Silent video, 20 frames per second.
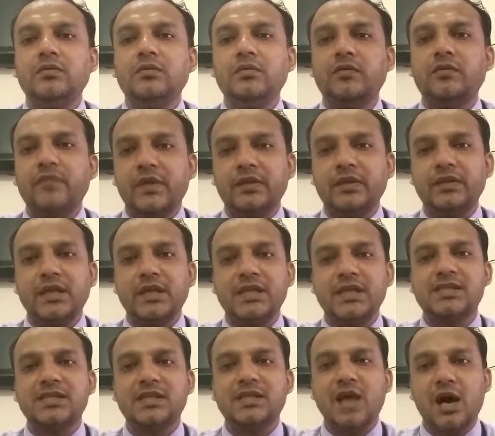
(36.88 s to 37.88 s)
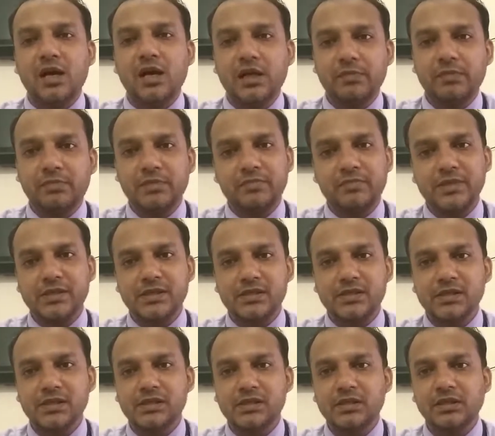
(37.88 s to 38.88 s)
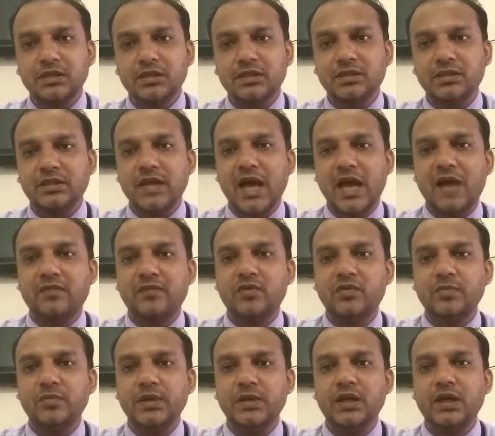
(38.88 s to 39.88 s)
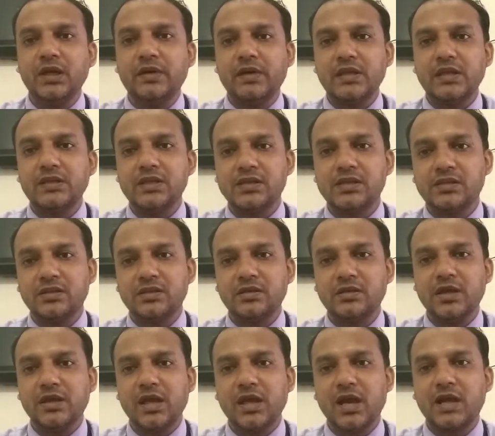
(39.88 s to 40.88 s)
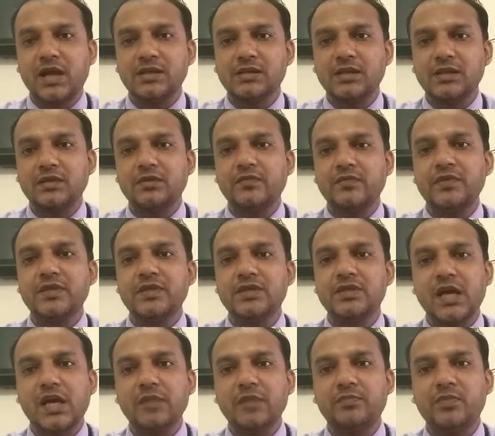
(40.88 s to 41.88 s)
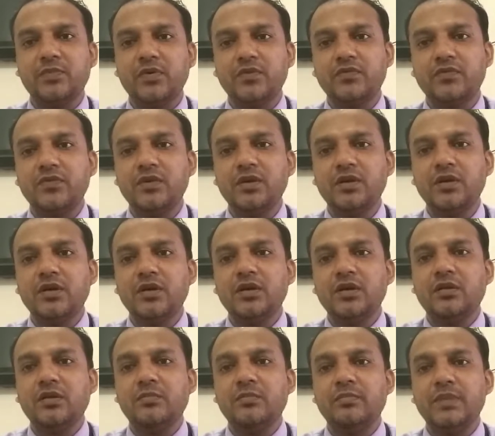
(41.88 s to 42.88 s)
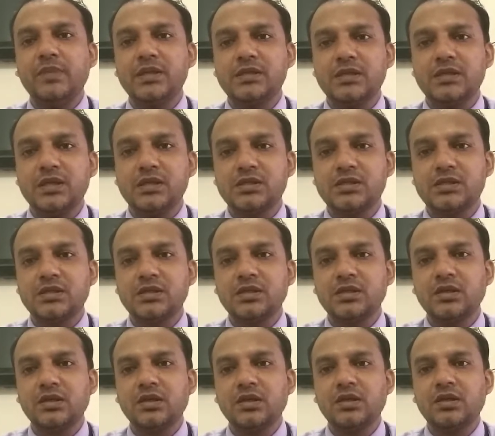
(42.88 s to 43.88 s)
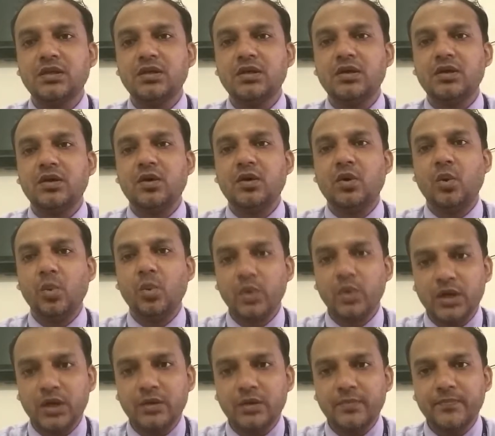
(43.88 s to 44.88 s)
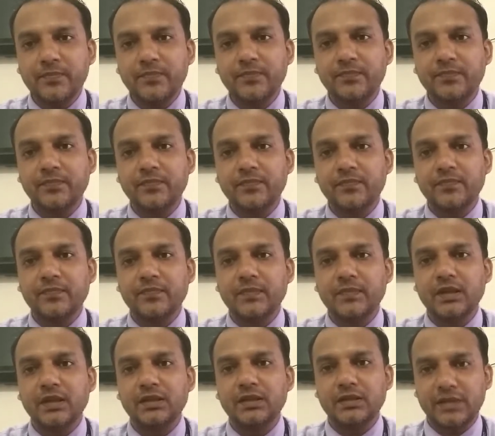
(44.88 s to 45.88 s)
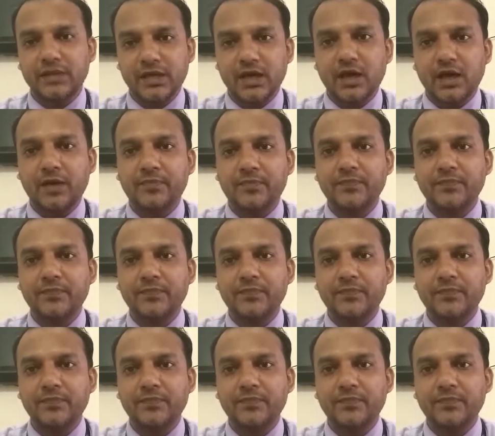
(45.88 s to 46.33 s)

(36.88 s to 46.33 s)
when they start up a business, they have to be registered as a which type of business owner they are,